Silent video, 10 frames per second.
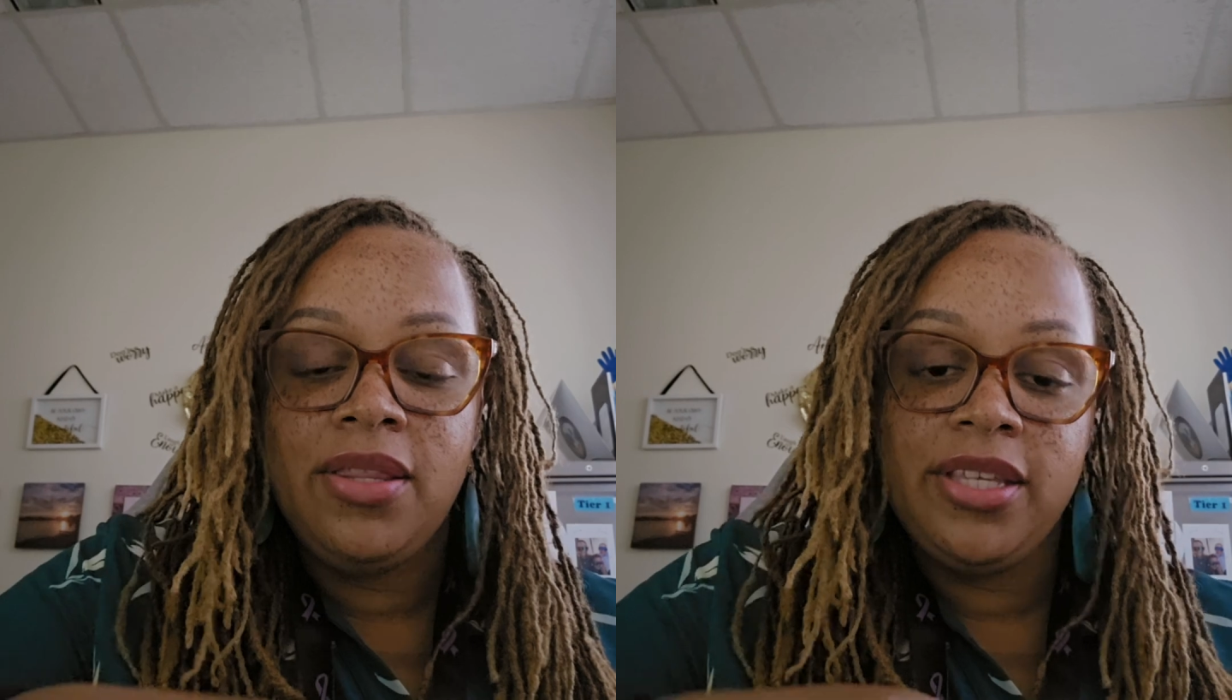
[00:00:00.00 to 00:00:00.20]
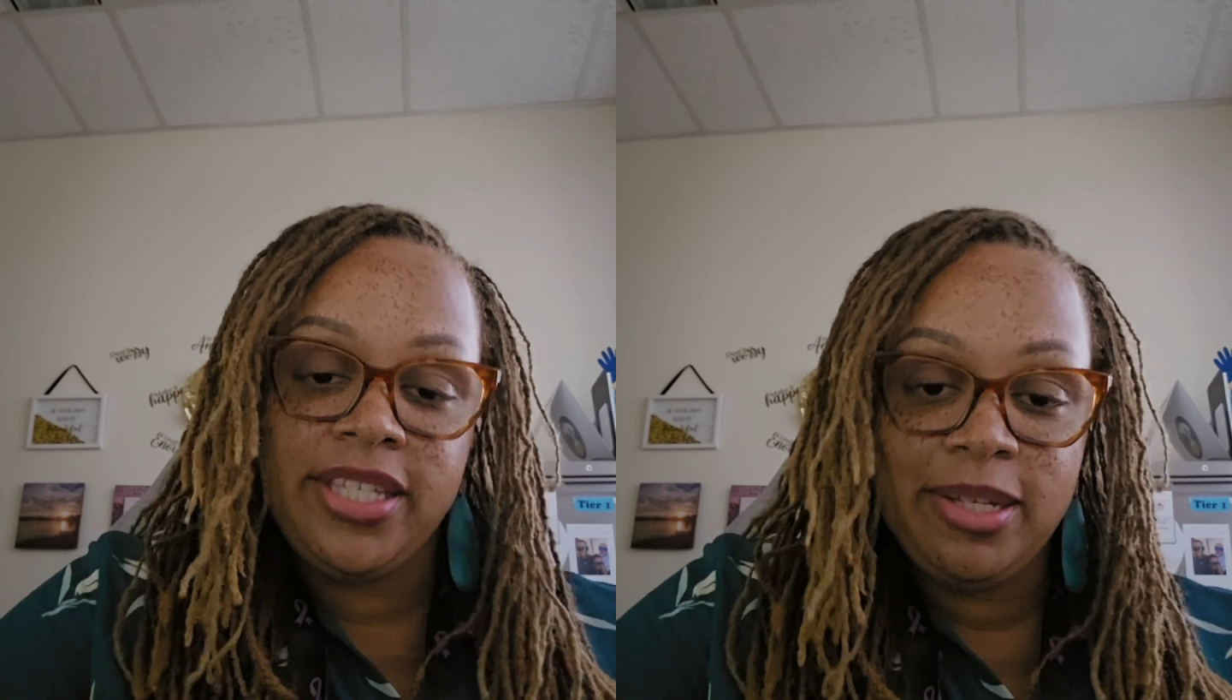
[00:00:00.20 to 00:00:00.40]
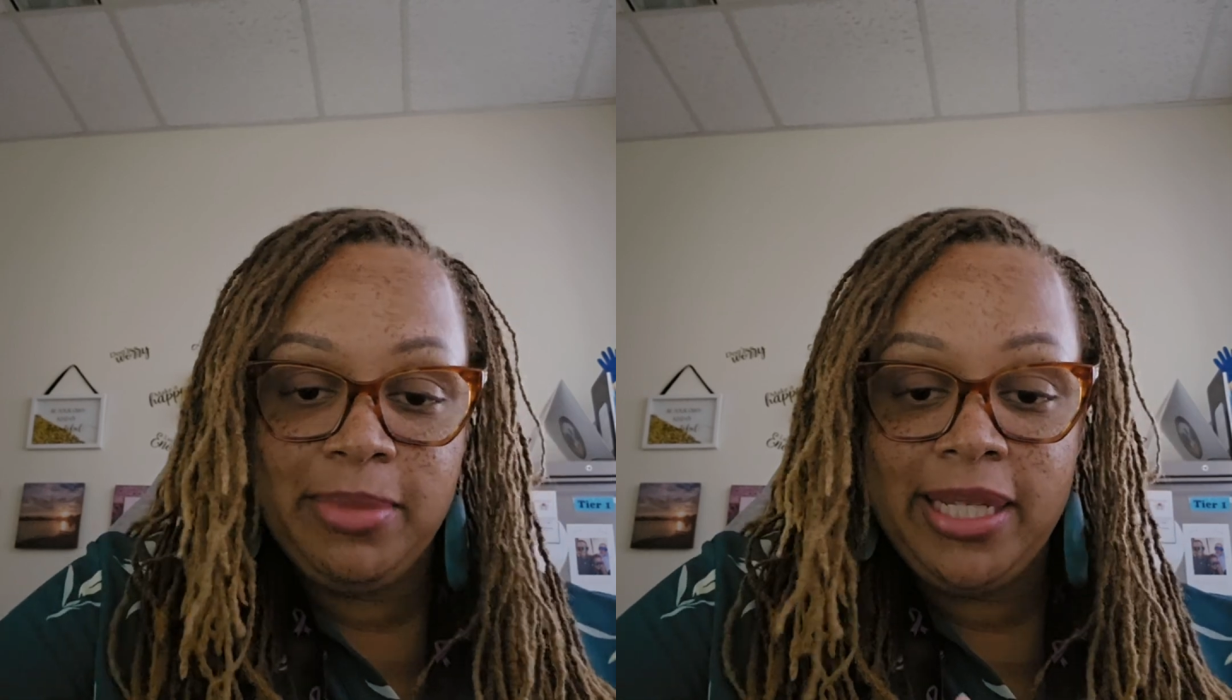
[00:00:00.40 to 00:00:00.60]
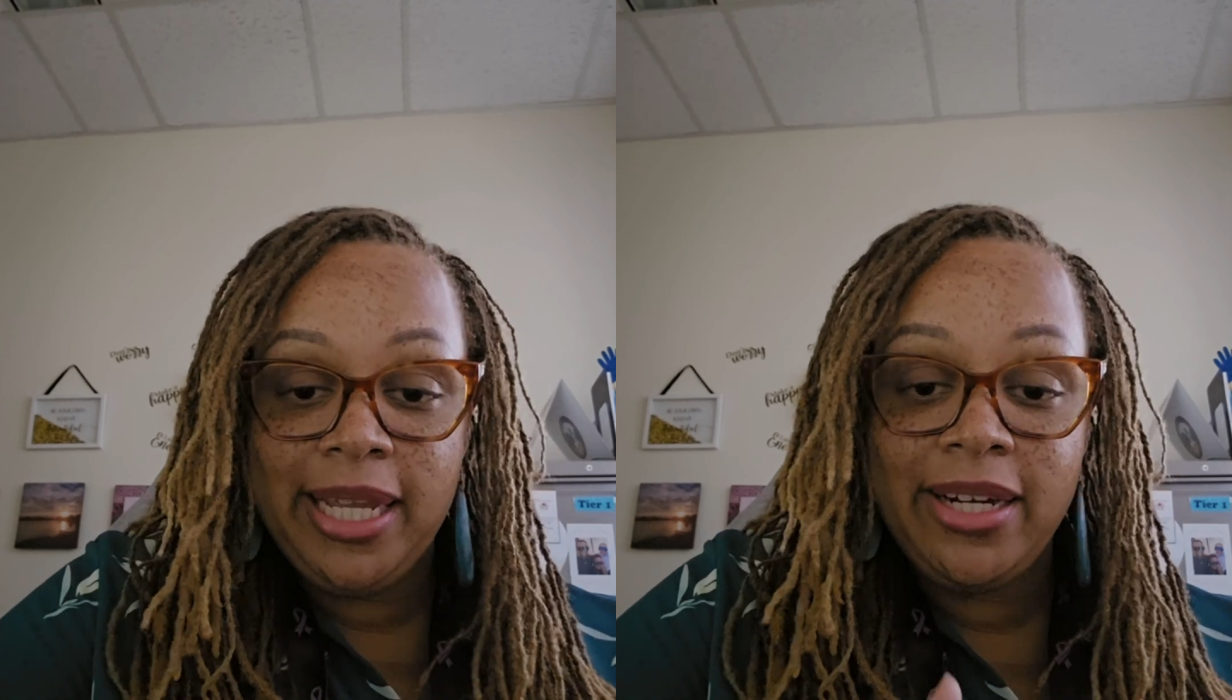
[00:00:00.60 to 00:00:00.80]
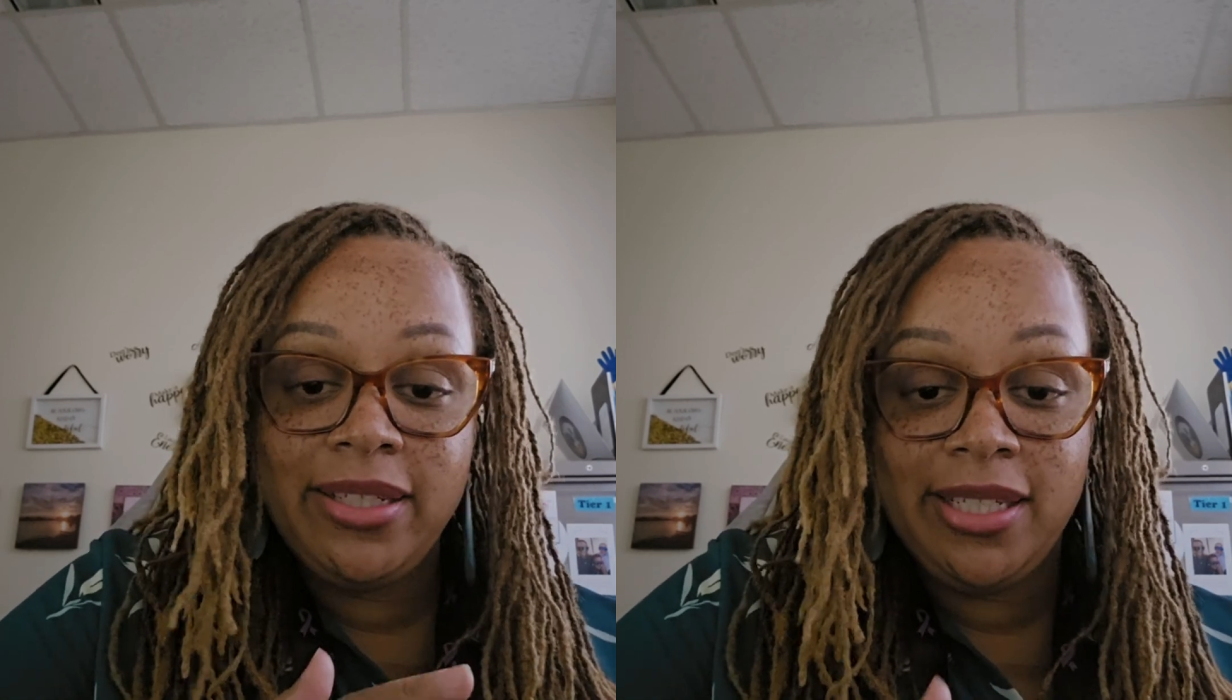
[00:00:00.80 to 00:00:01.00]
The
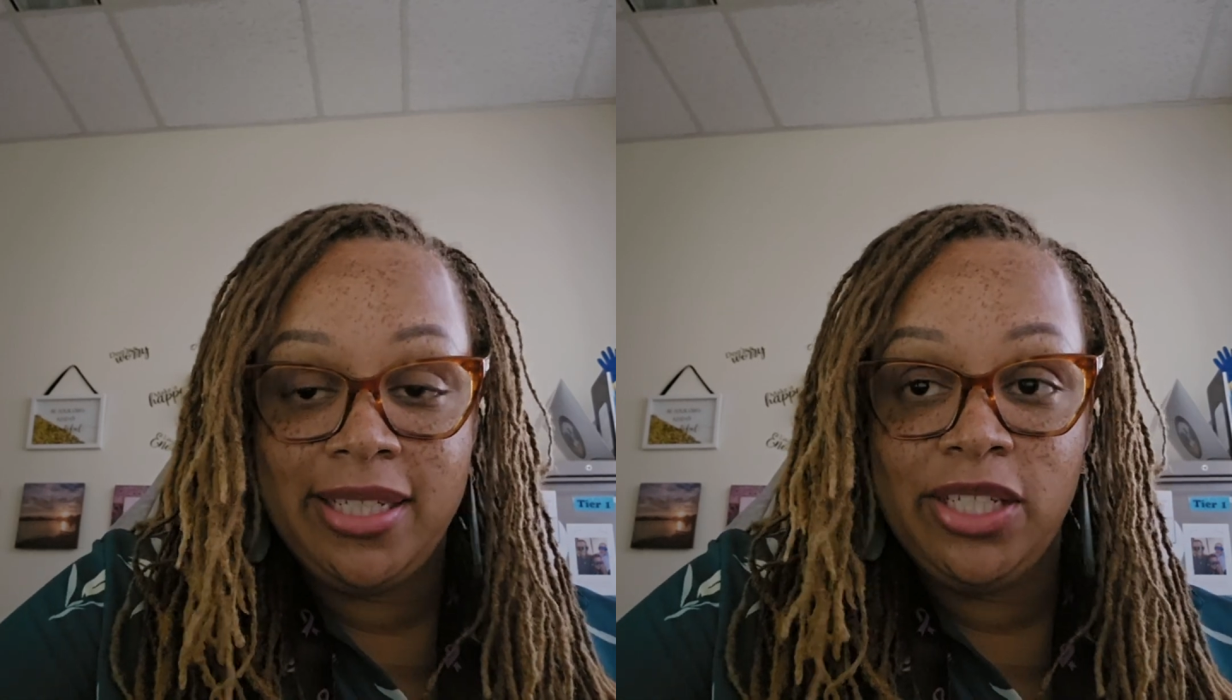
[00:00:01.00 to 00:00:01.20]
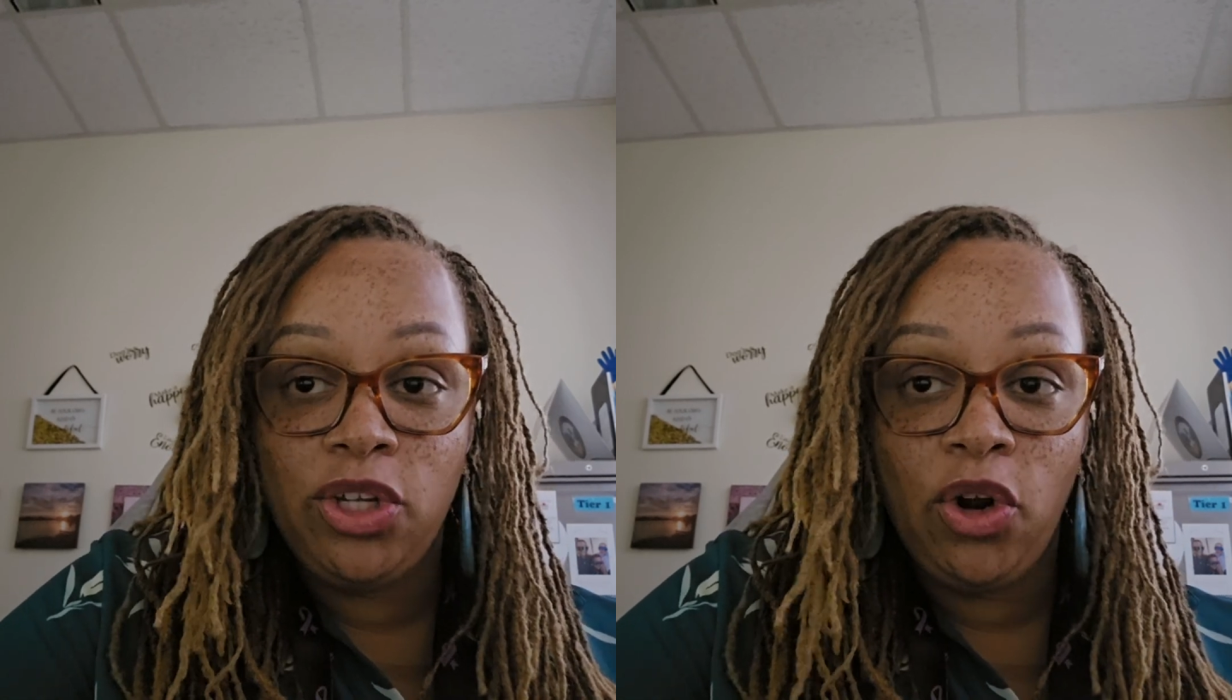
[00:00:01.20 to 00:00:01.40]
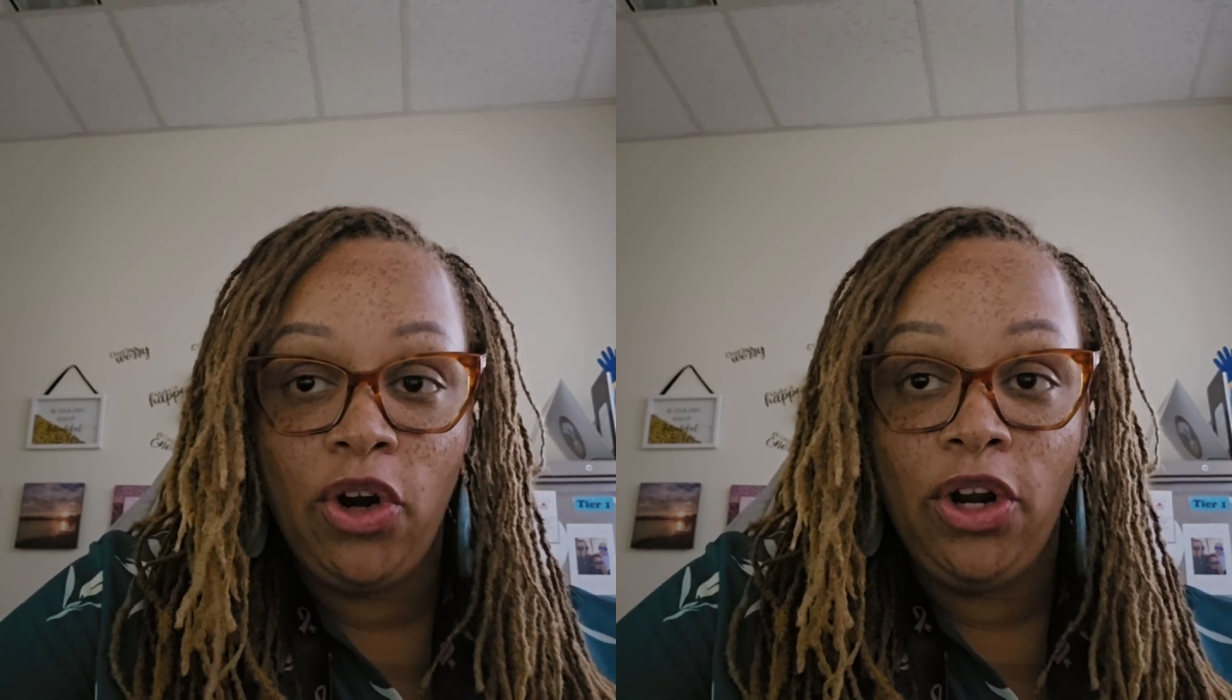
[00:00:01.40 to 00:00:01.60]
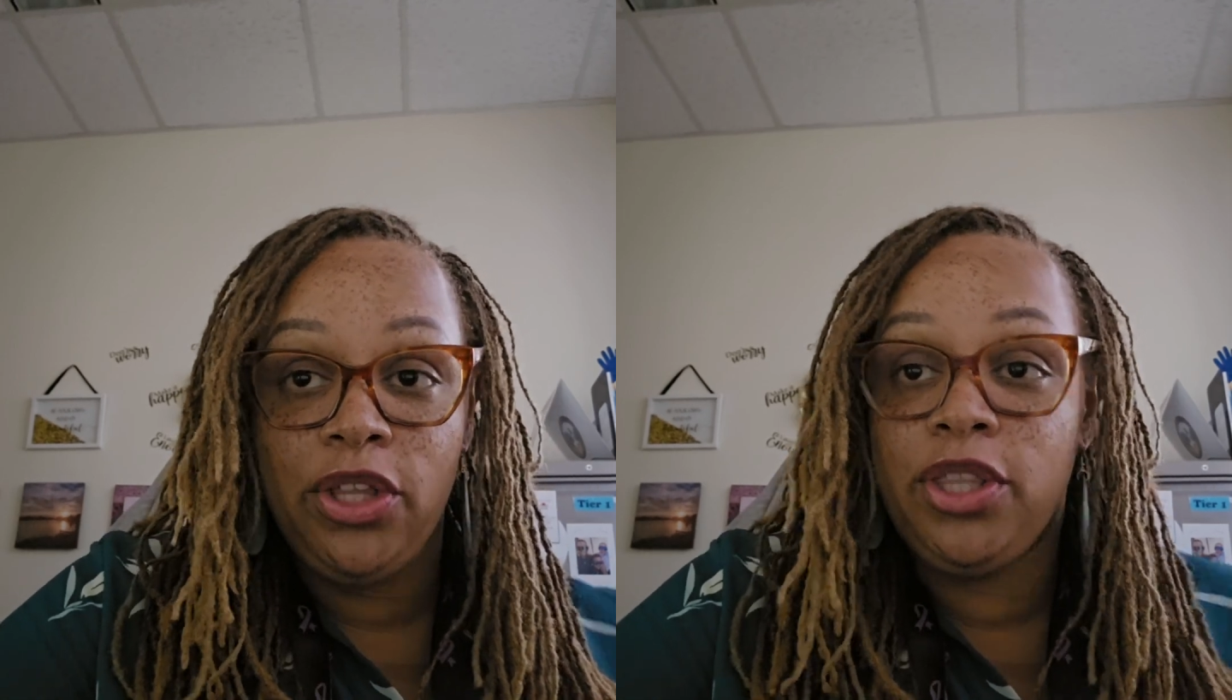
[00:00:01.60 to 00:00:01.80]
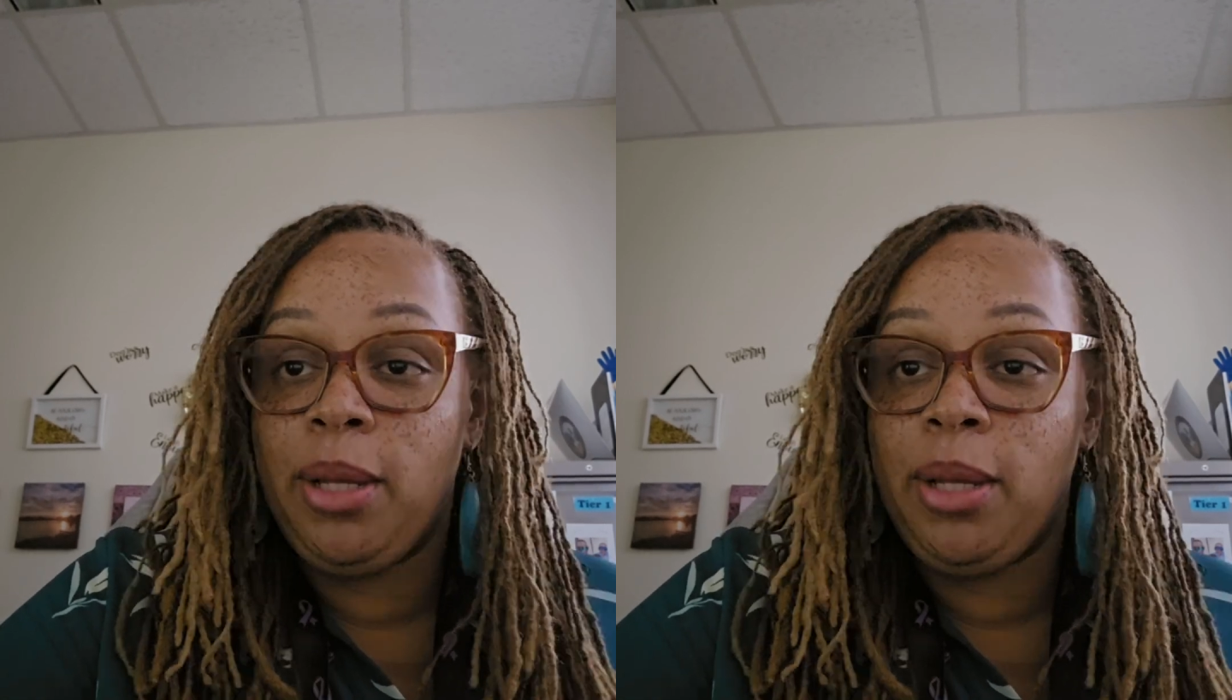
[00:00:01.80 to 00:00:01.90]
similarities are